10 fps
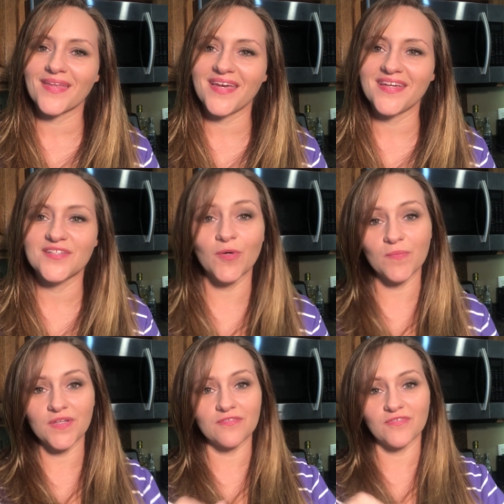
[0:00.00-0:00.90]
and
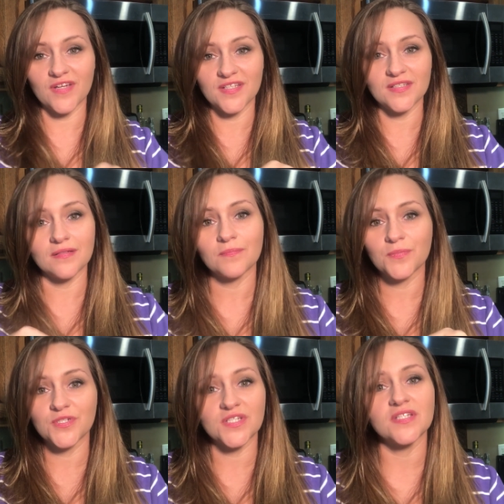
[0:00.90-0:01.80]
don't be afraid to
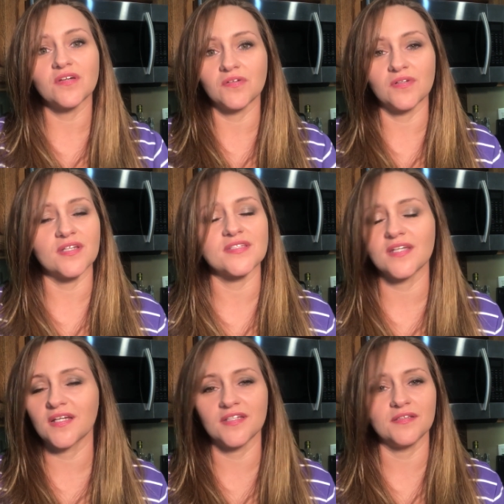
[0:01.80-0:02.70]
push and tug on it. It's
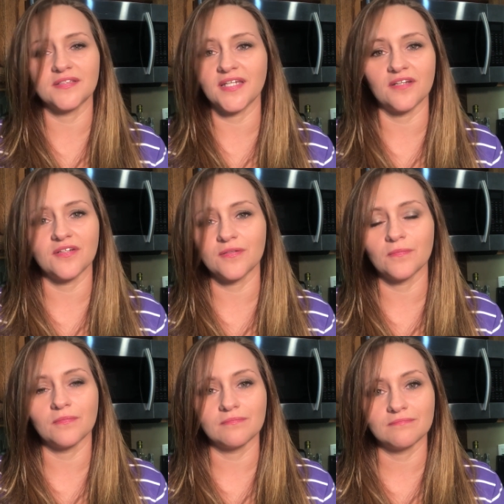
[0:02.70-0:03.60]
not gonna tear it or
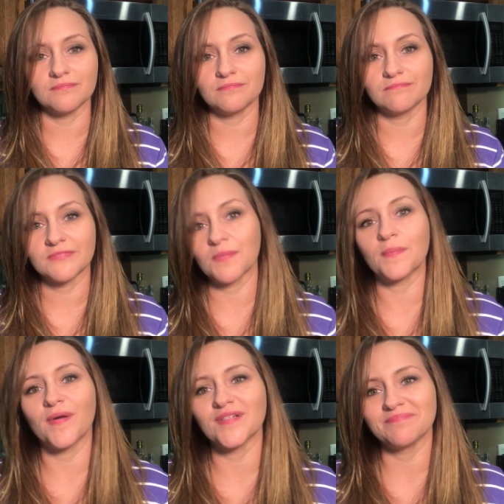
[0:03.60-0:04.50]
come
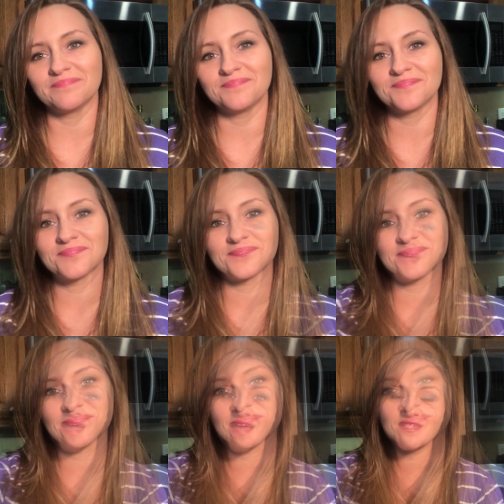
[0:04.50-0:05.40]
apart.
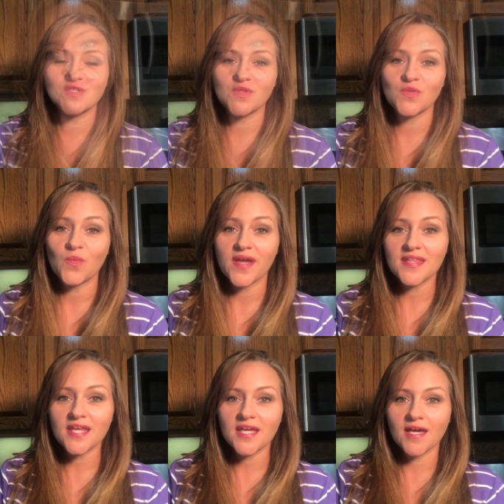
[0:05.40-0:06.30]
Okay, so the way
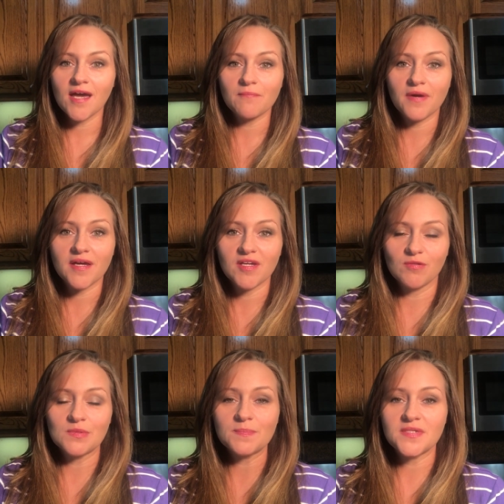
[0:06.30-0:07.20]
that I got my
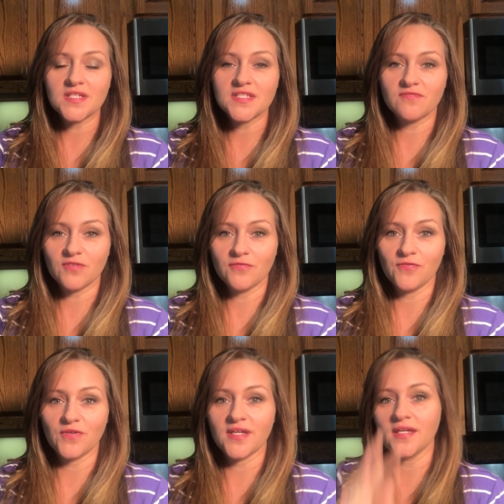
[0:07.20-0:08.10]
aroma beads for
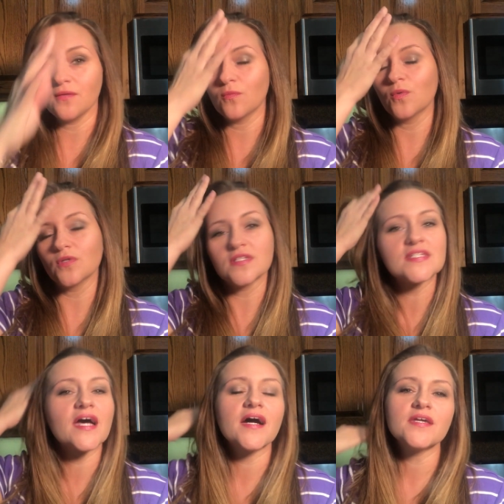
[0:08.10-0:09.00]
free
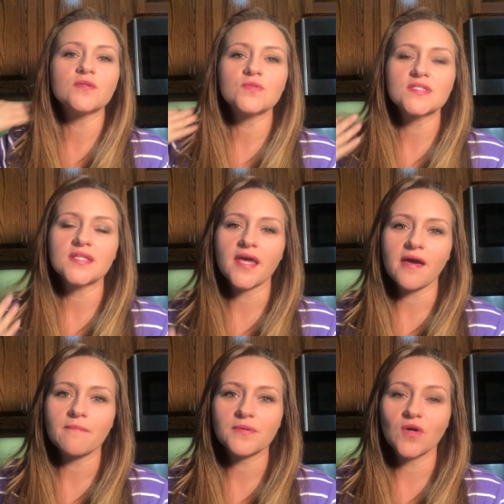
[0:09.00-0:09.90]
was I used an
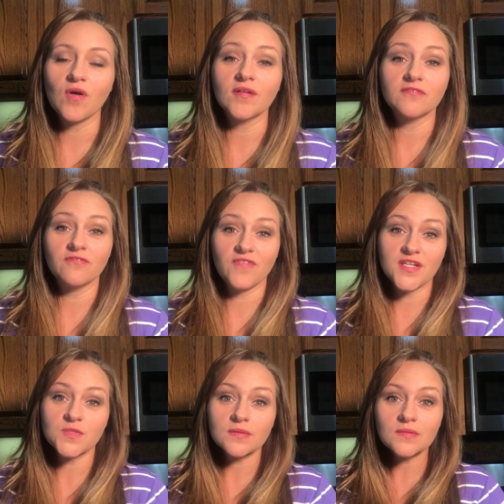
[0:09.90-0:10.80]
app called
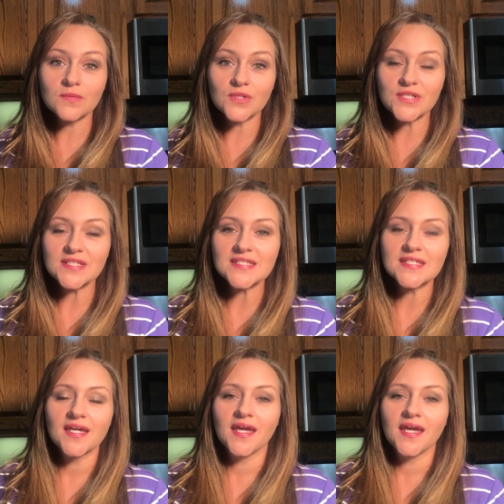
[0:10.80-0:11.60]
Fetch Rewards,